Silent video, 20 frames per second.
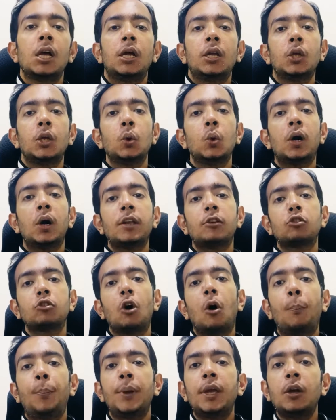you are
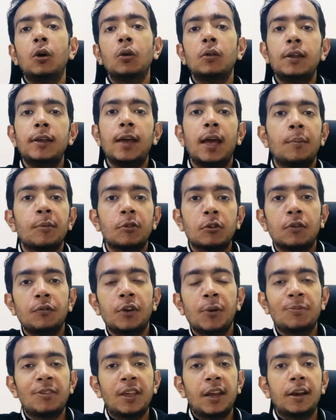shopping on the Amazon
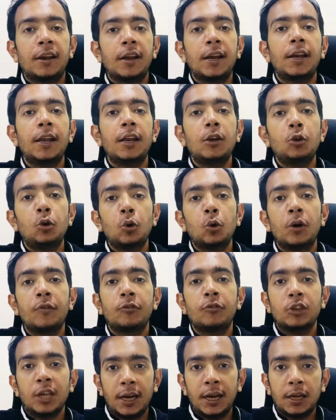website, right? And you
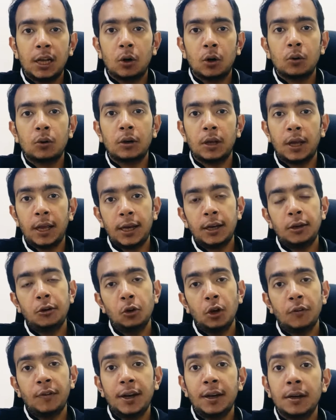have checked out and
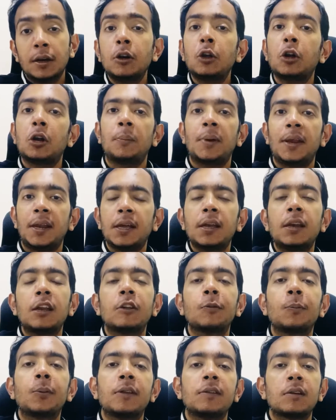you have entered your American
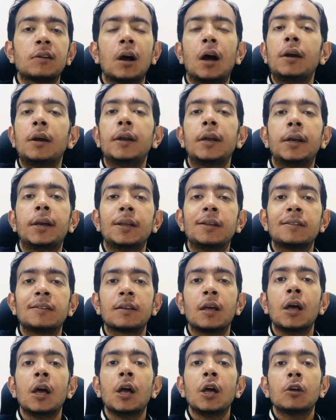Express card details.
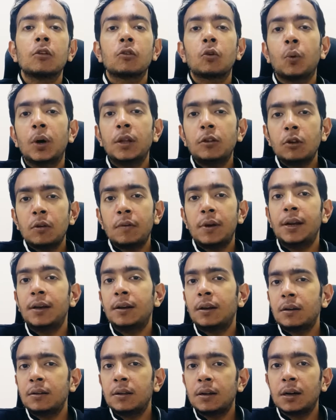So once you have
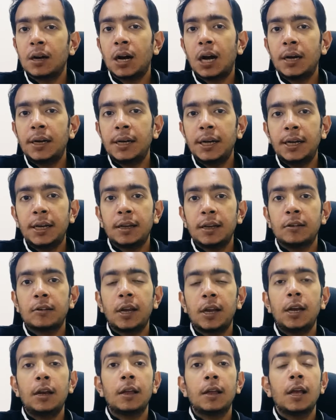entered the card details,
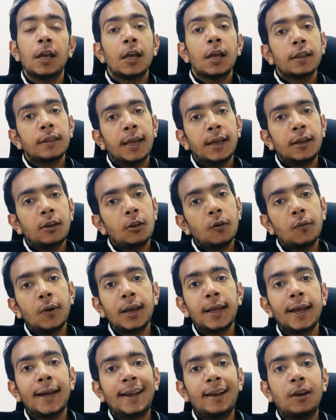right, then you
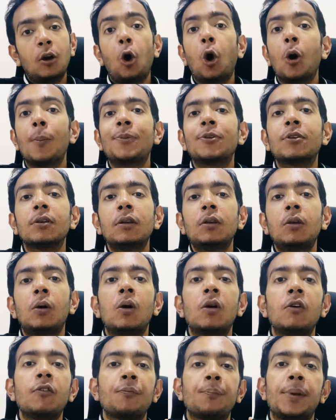will get an option
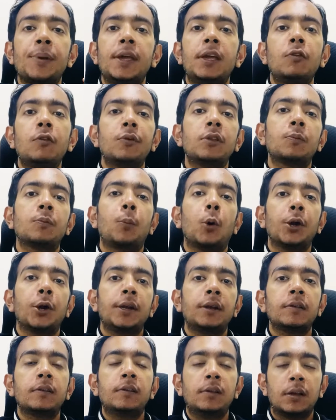of paying with
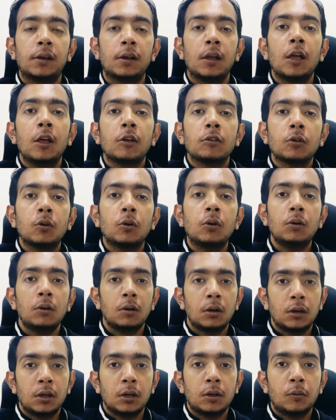points there.
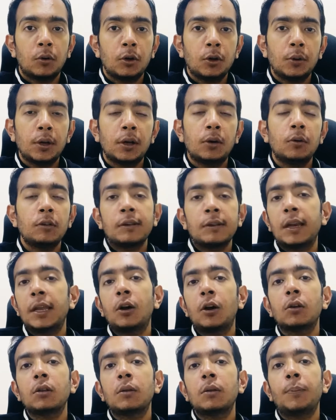So what you can do is
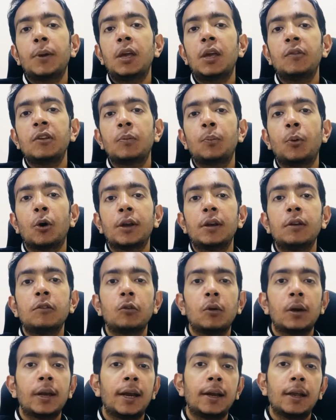click on pay with points.
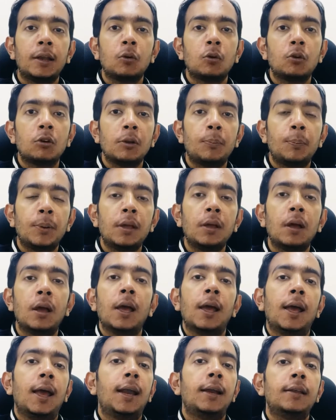You will get an OTP,
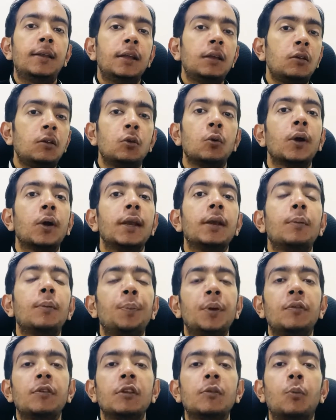and then you can
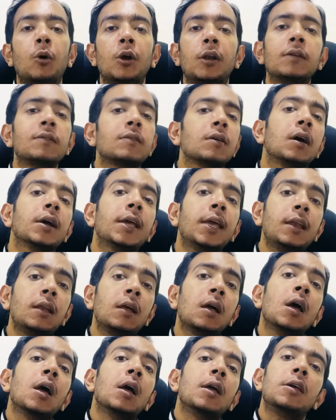pay with points. Again,
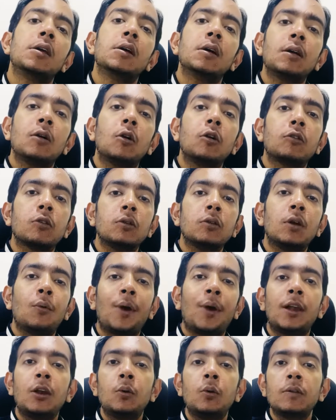here also the
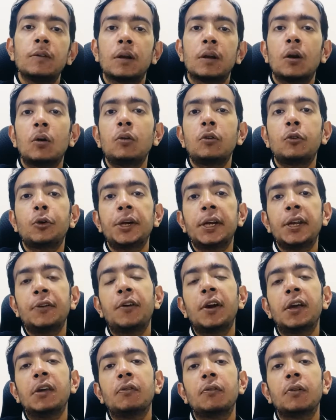value is around
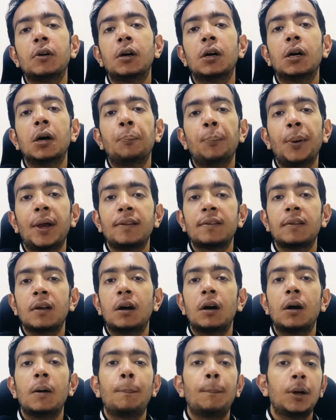25
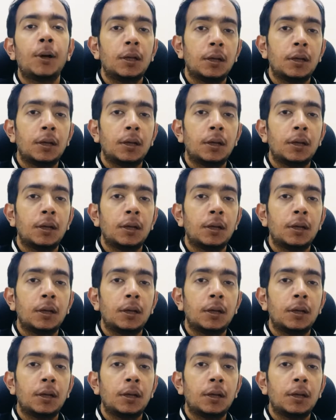paisa